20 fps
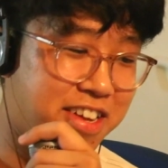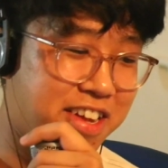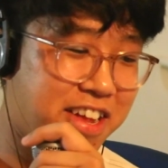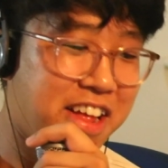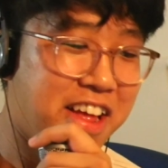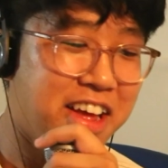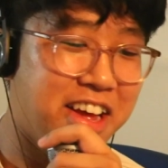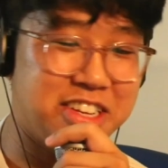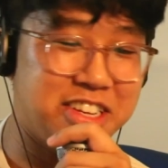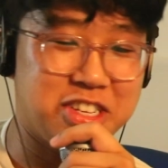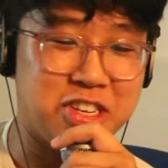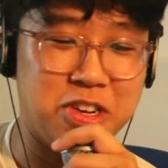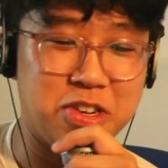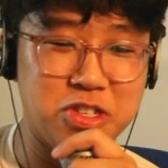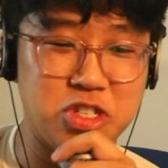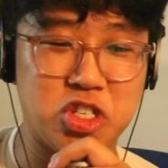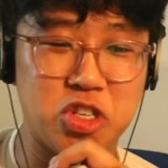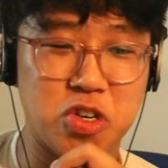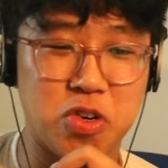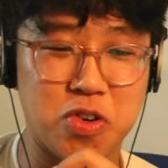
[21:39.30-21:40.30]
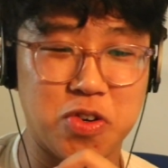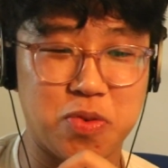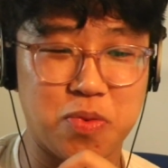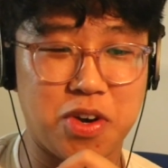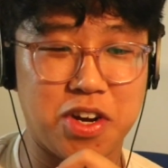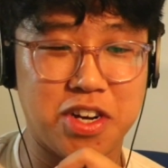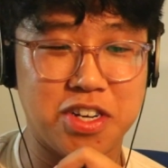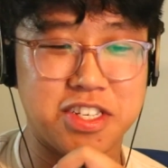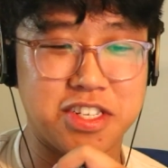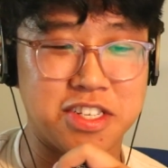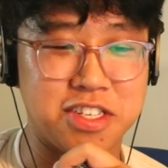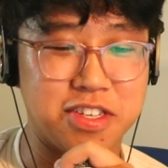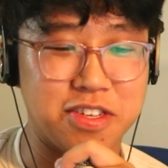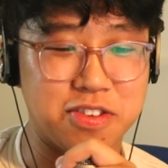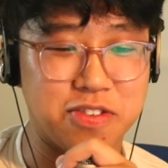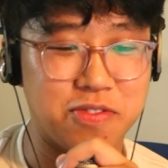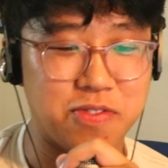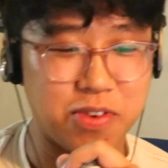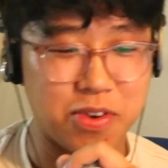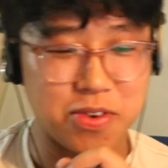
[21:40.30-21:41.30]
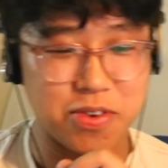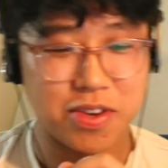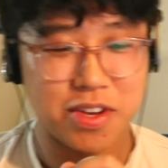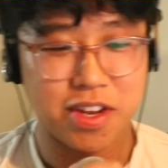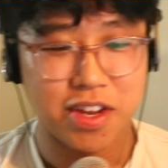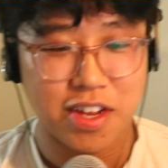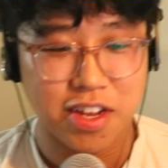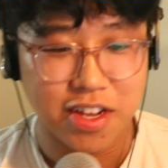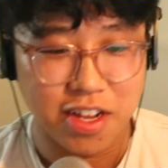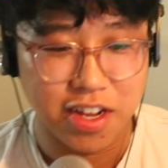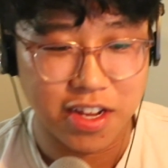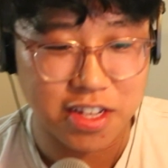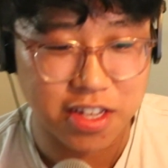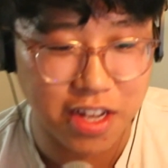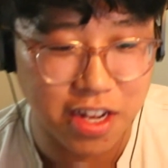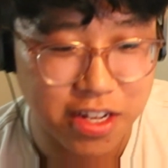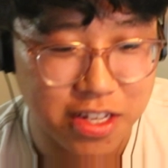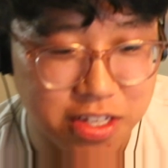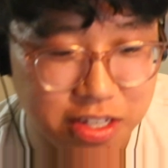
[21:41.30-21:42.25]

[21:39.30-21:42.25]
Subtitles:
It's all George Washington's fault. That's